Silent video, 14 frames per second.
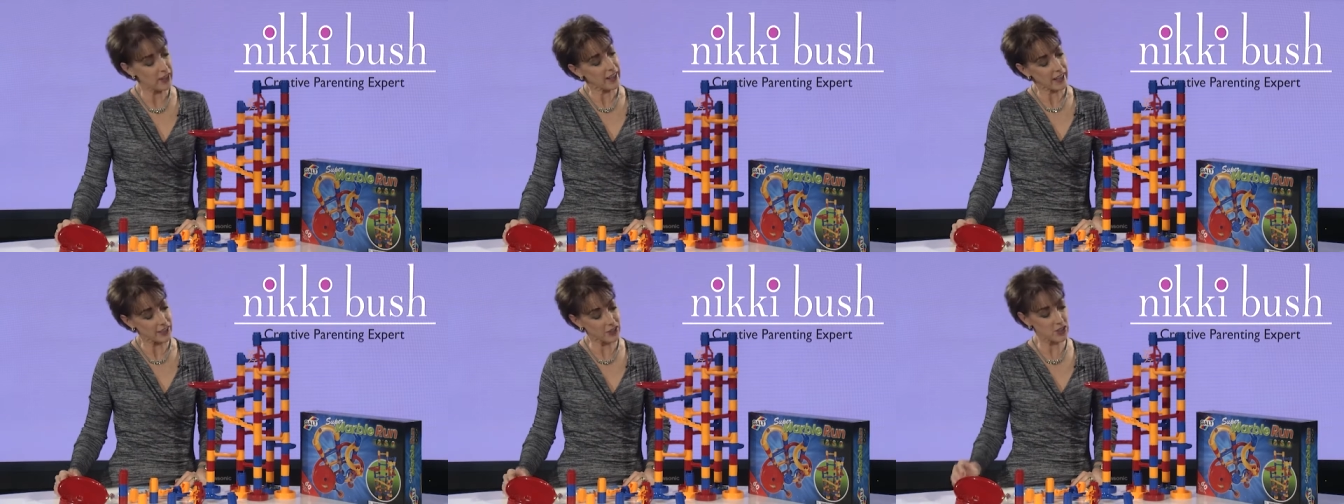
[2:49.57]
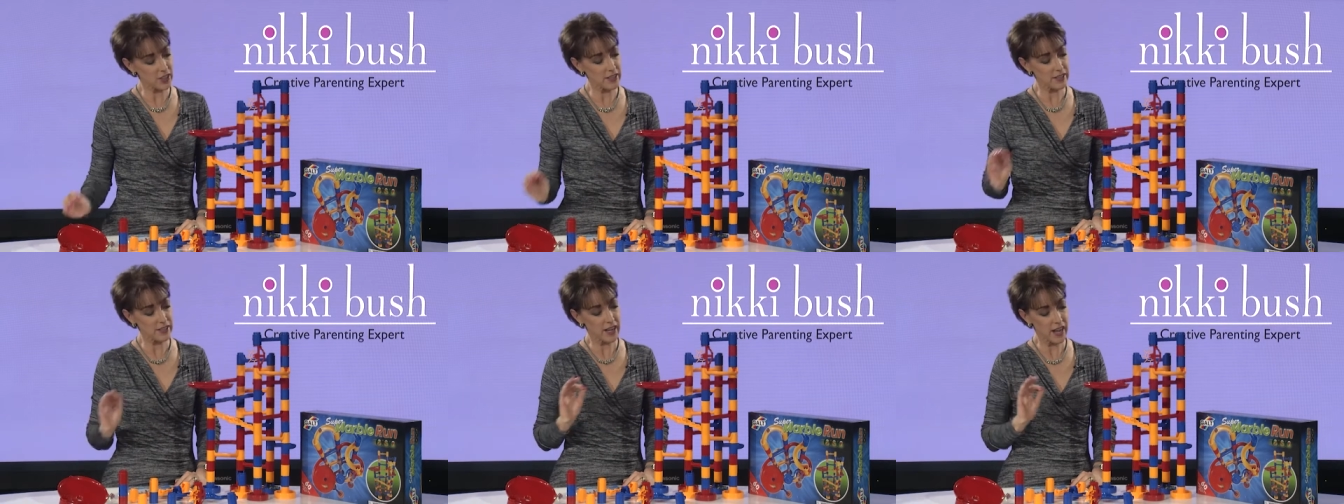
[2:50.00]
And
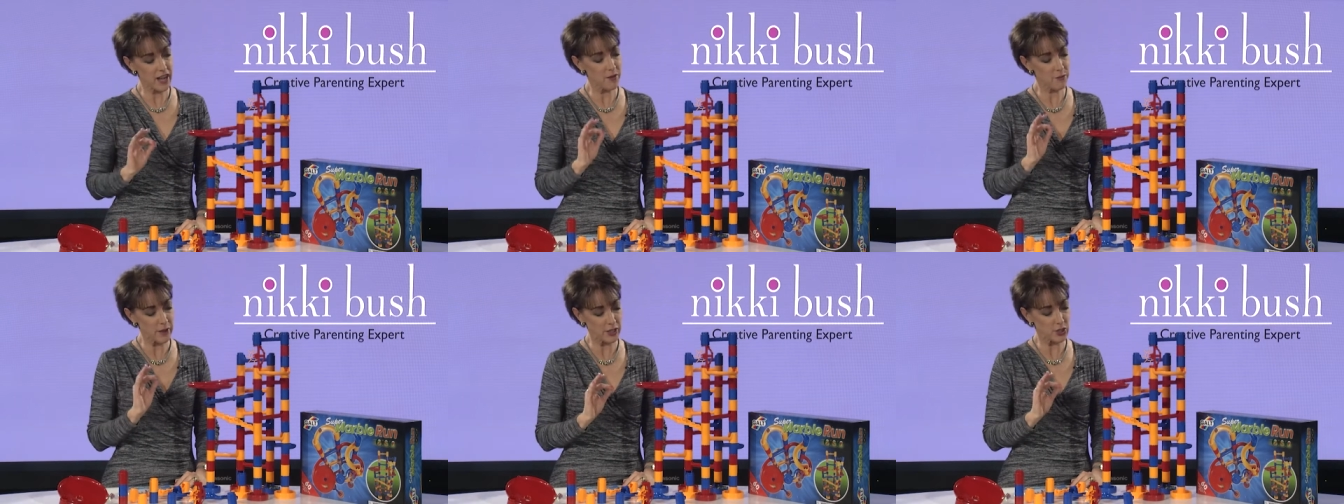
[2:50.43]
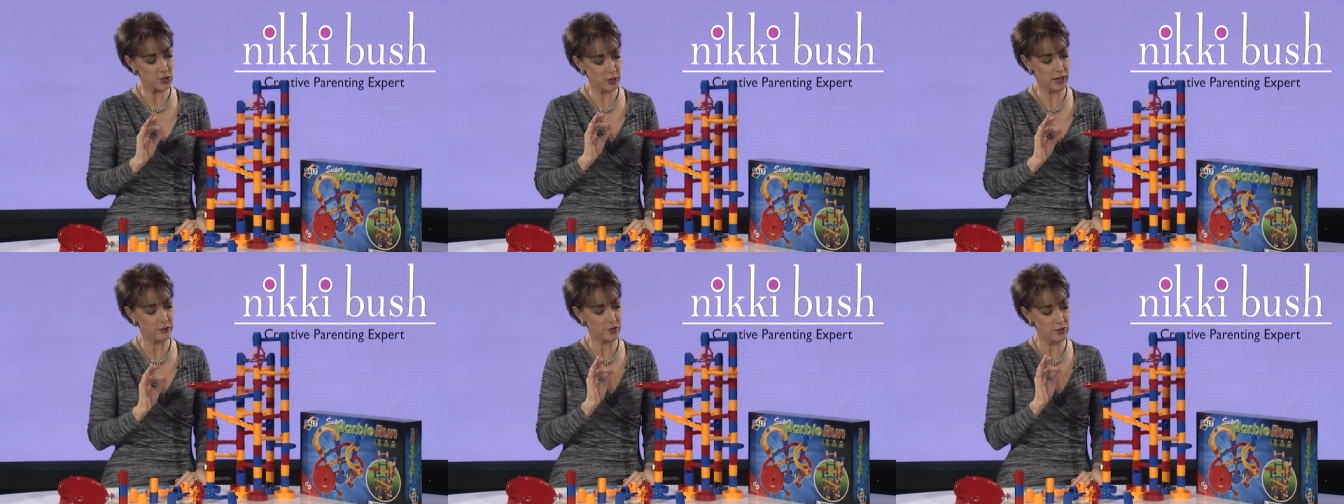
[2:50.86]
just how much you
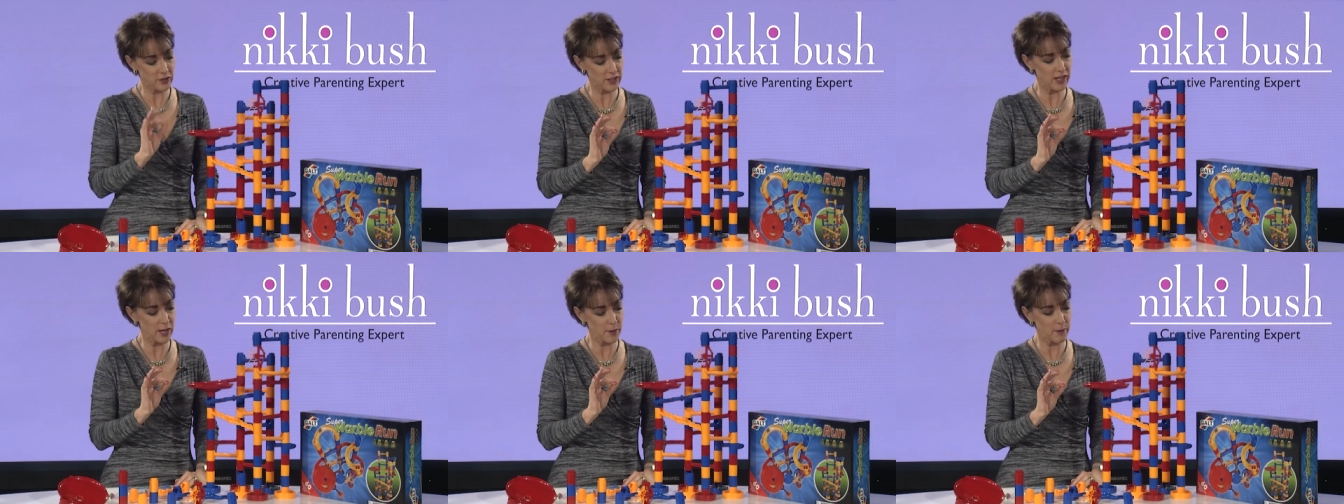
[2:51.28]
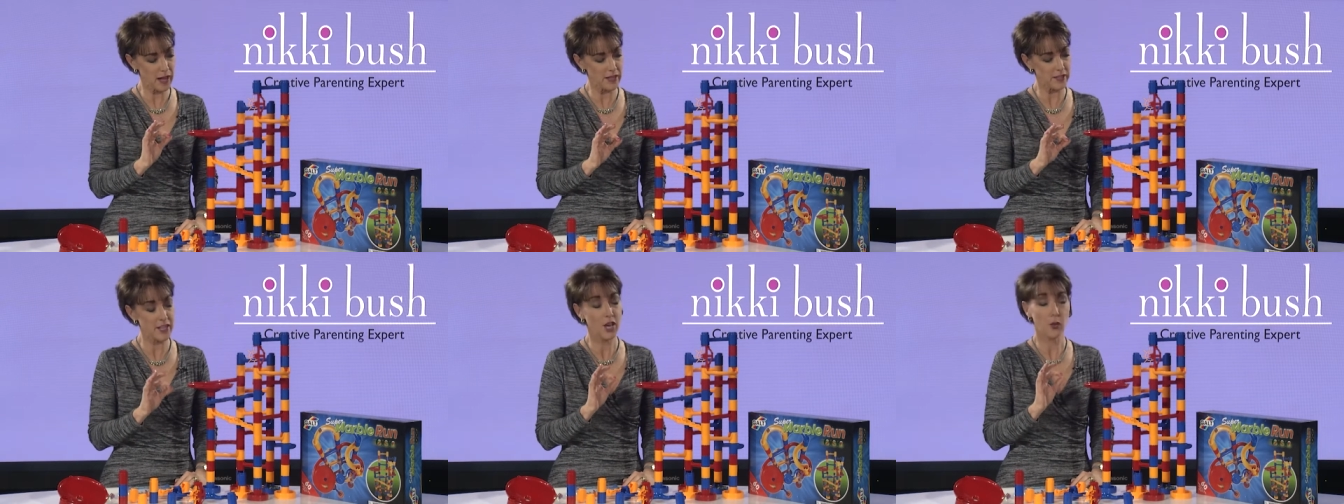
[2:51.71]
have to think
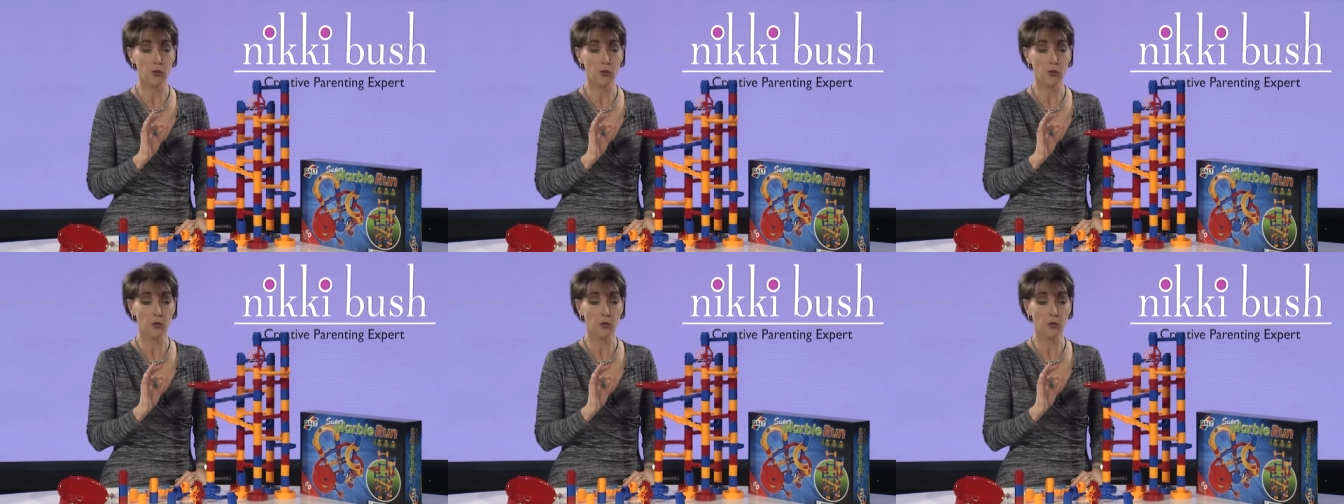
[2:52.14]
about